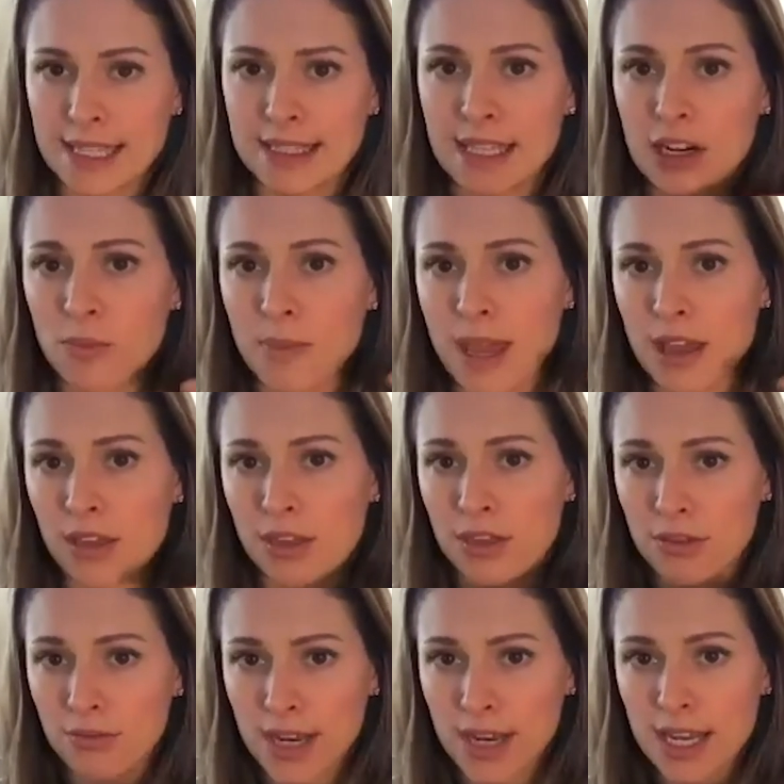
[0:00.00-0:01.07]
and
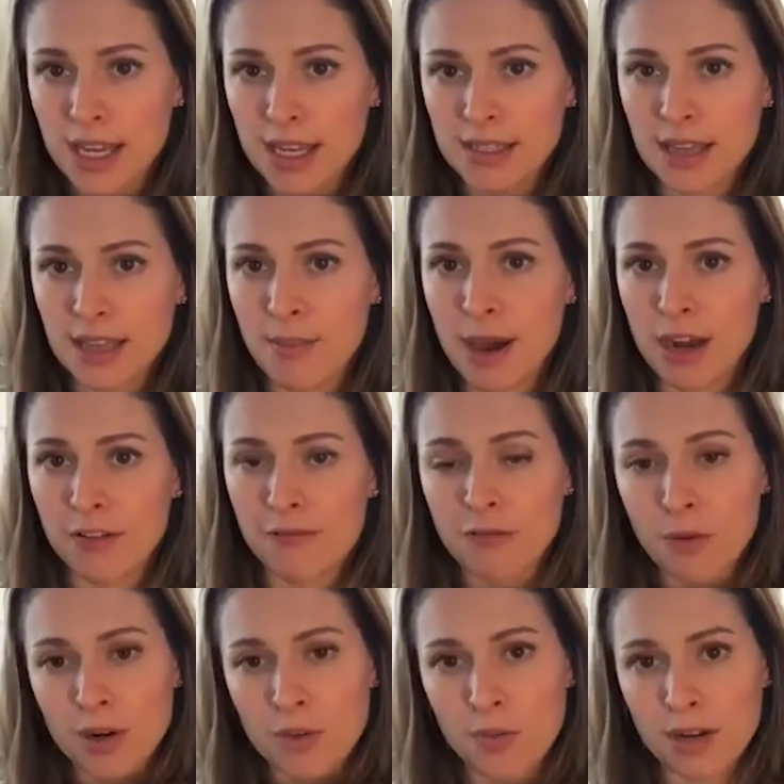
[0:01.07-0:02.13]
omega-3s, about a
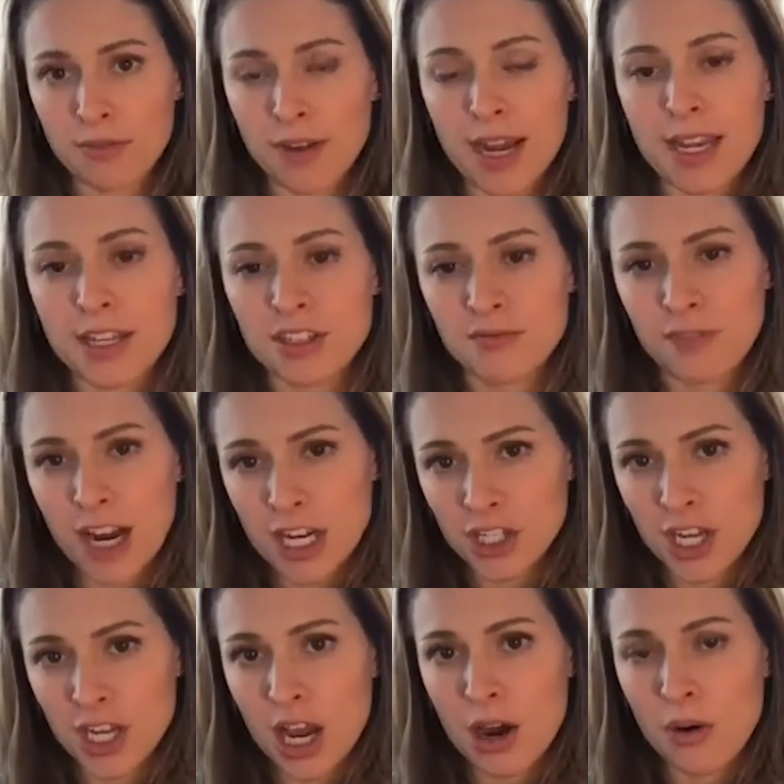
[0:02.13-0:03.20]
4-to-1
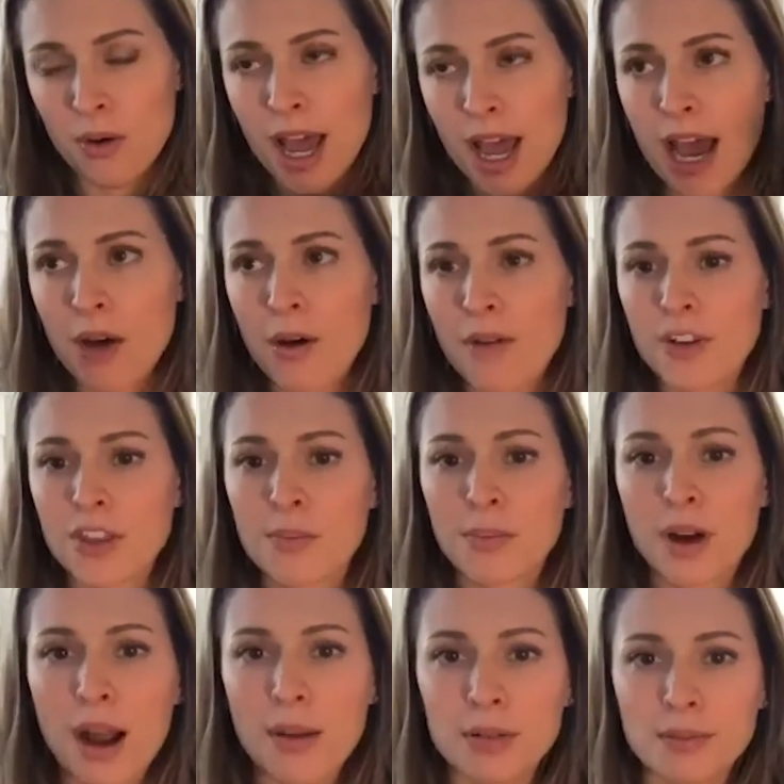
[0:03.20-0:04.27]
ratio. However, the
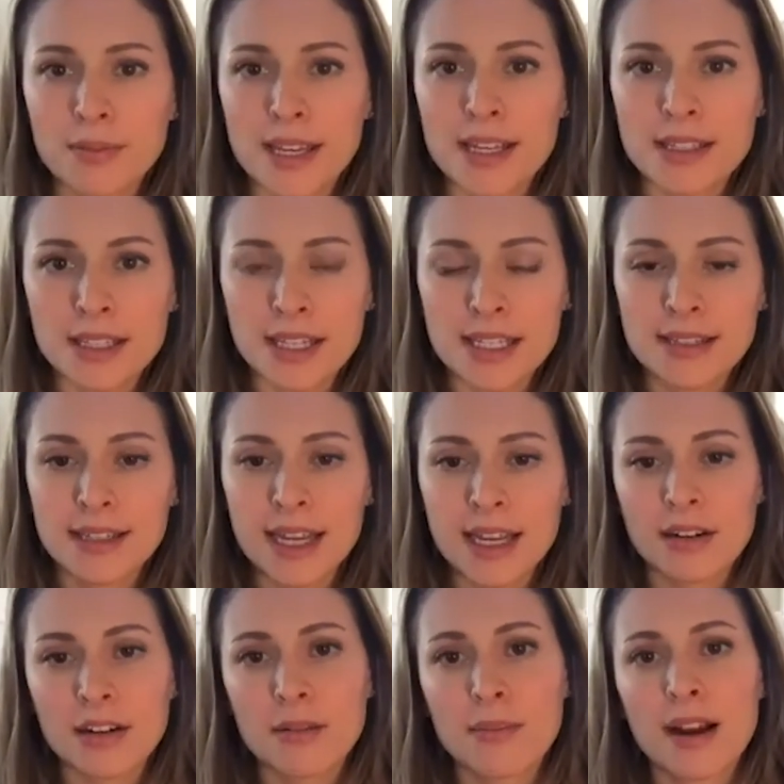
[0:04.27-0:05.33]
problem is in a
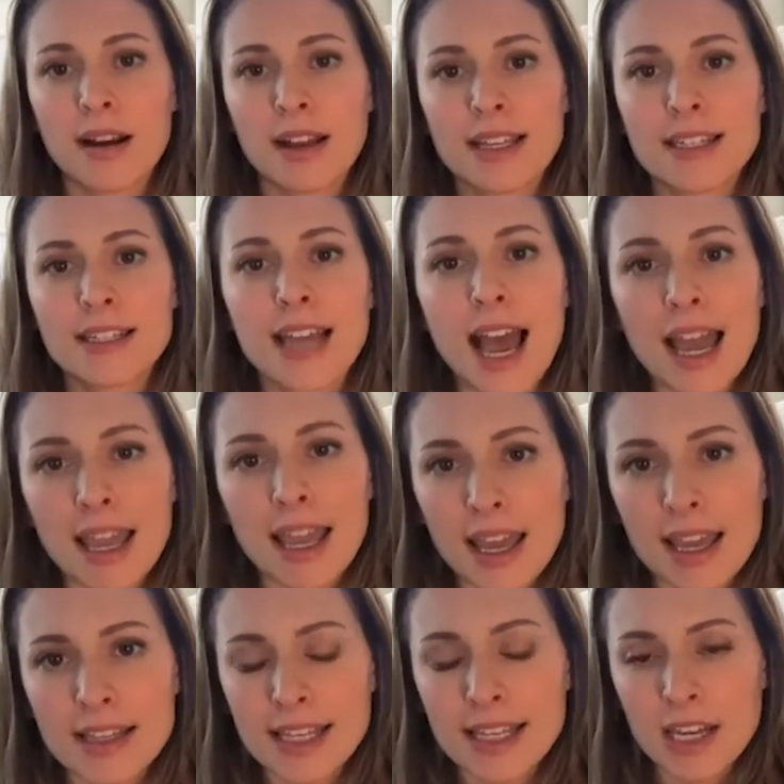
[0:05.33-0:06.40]
standard American
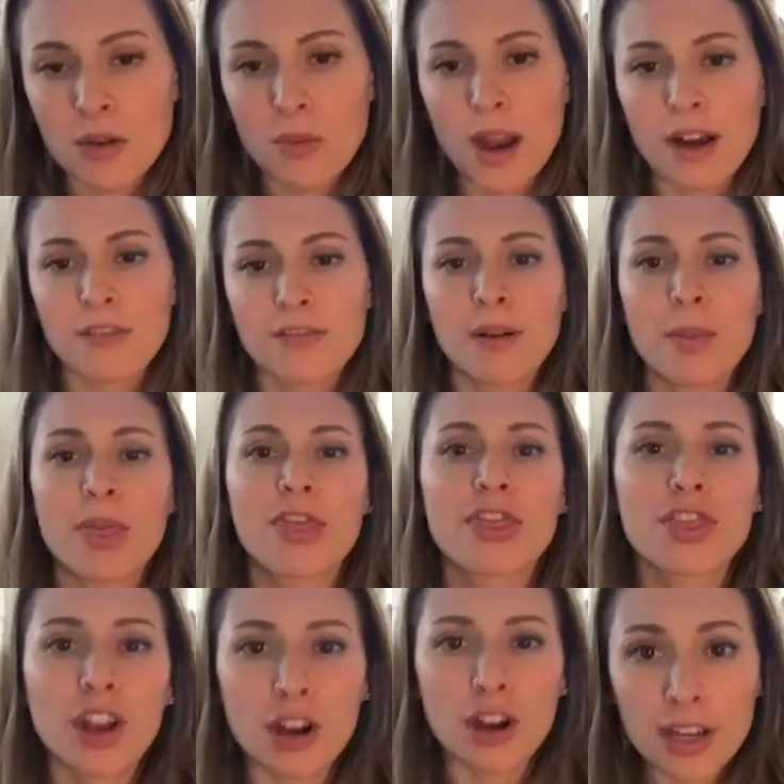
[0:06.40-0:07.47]
diet, it's anywhere from
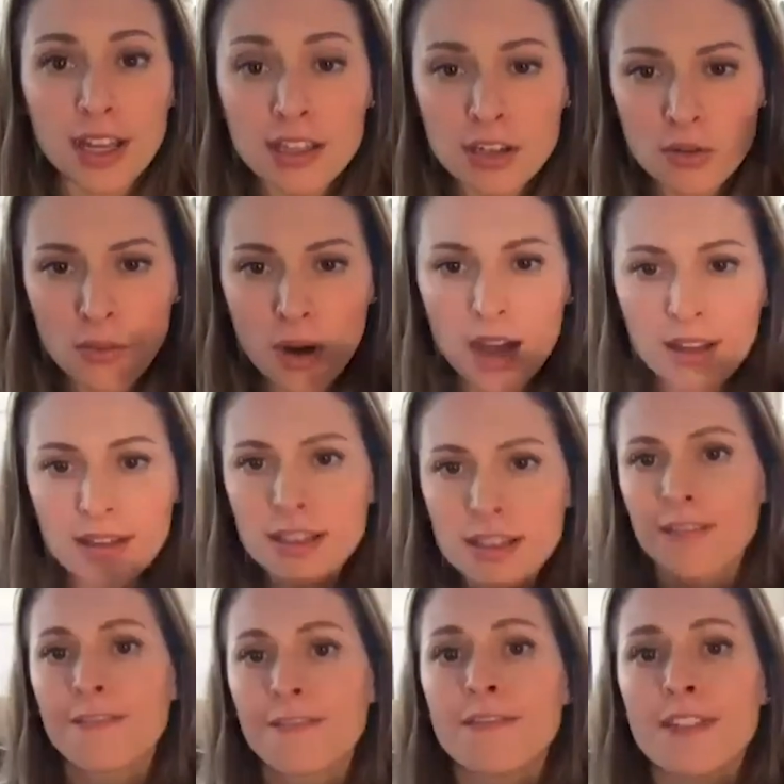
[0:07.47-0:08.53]
30-to-1 to
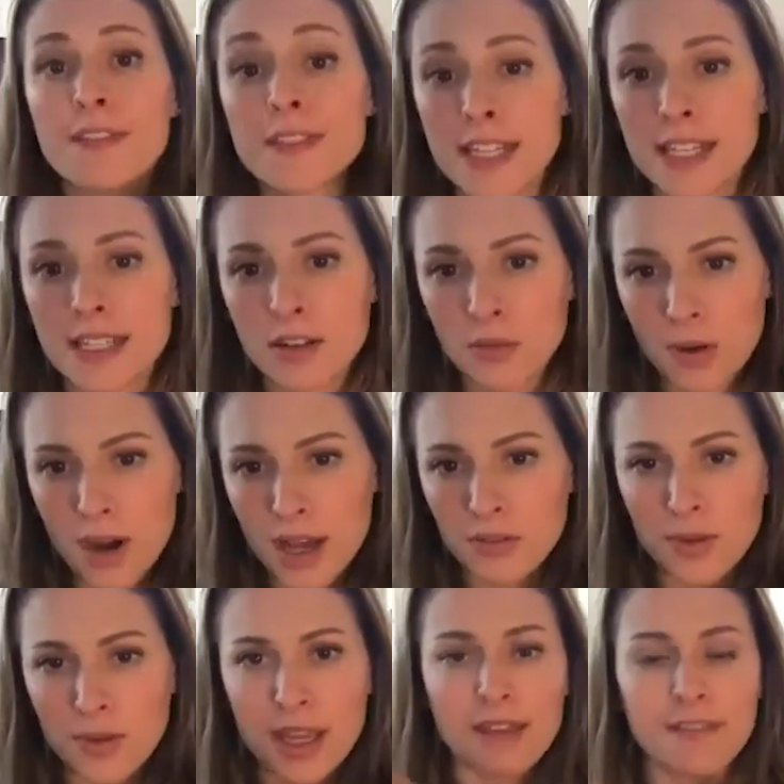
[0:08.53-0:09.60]

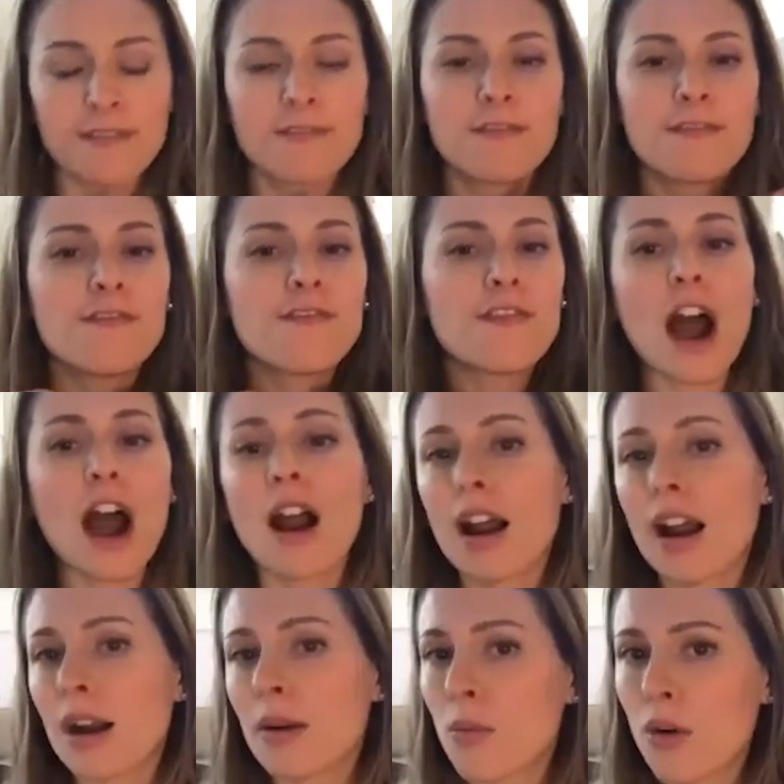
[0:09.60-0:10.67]
50-to-1. We get
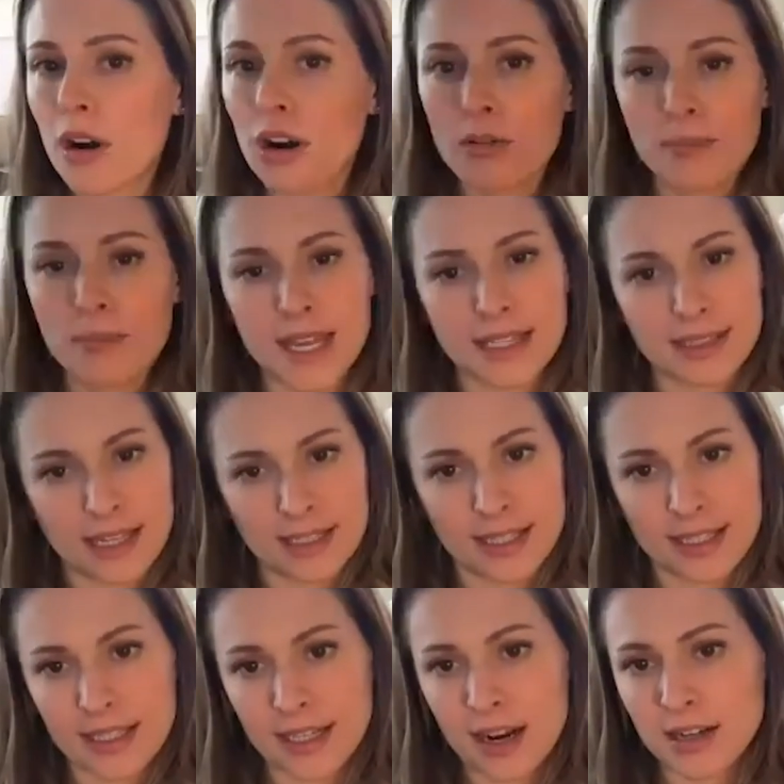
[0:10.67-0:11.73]
far more
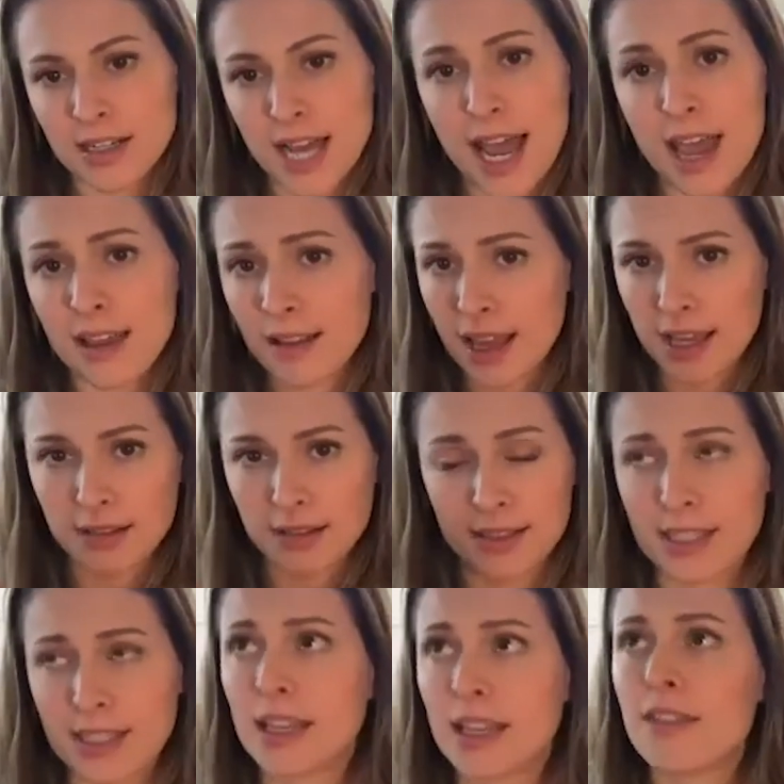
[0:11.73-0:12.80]
omega-6s in our diet, like
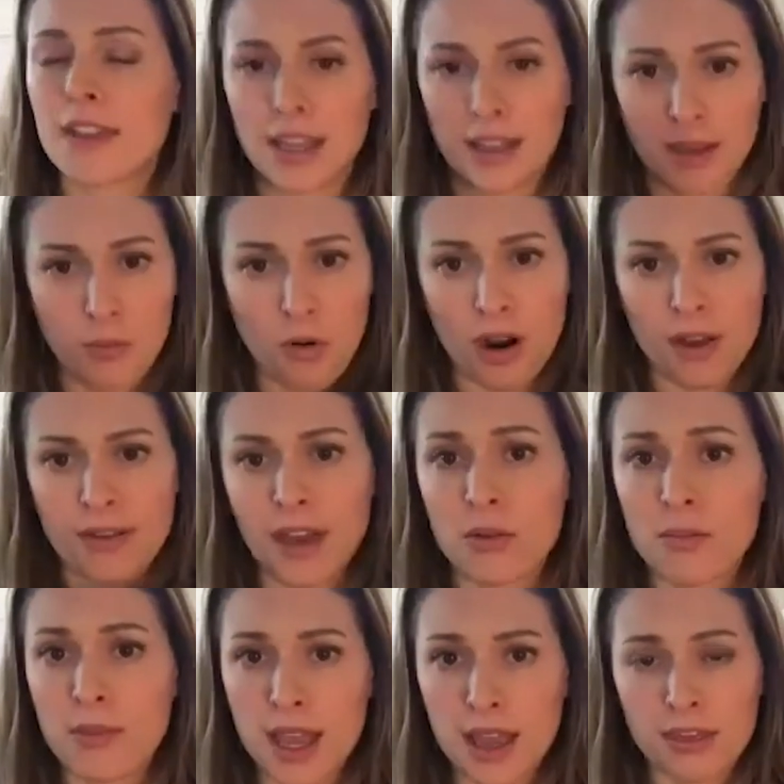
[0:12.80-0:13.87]
significantly more than
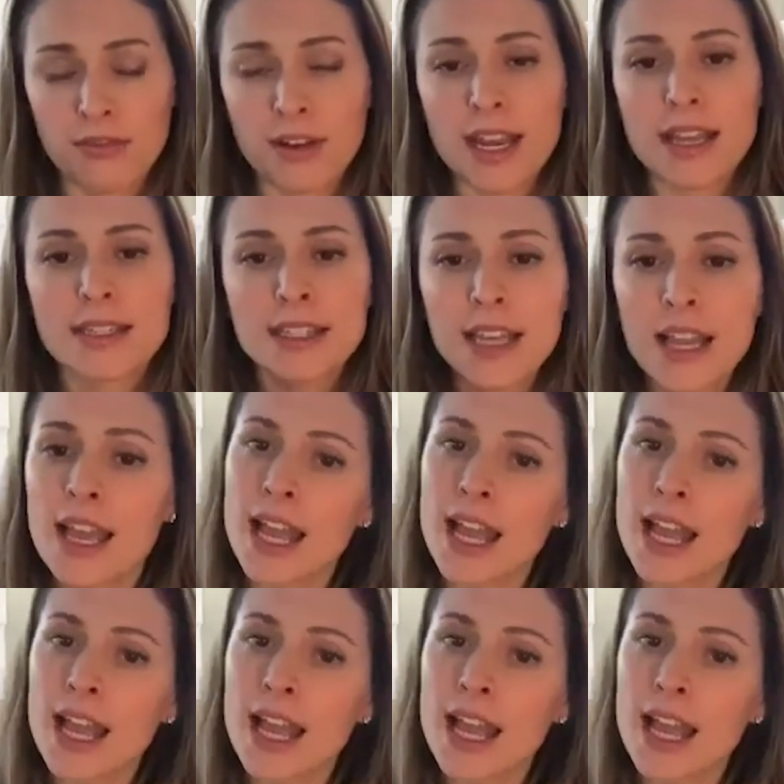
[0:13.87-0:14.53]
omega-3s.